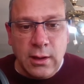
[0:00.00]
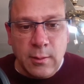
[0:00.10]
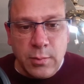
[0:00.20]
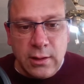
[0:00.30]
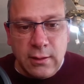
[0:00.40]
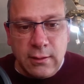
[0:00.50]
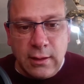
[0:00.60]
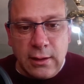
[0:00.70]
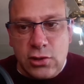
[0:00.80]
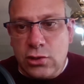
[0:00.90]
please
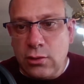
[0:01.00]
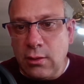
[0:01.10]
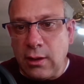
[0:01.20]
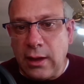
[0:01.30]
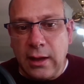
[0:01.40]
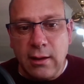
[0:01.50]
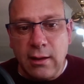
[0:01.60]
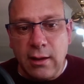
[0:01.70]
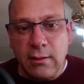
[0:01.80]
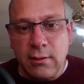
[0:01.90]
stay tuned,
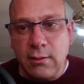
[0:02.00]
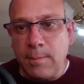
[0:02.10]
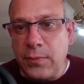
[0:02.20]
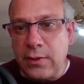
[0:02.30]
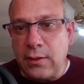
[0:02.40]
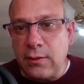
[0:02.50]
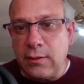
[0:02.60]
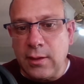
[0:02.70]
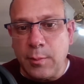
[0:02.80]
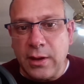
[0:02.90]
and as you can
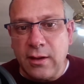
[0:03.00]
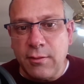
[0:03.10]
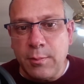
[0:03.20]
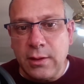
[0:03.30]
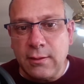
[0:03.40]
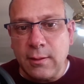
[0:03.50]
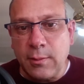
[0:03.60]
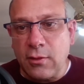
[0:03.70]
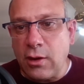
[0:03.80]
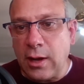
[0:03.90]
see above, please
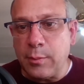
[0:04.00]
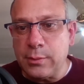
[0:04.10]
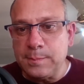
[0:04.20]
subscribe.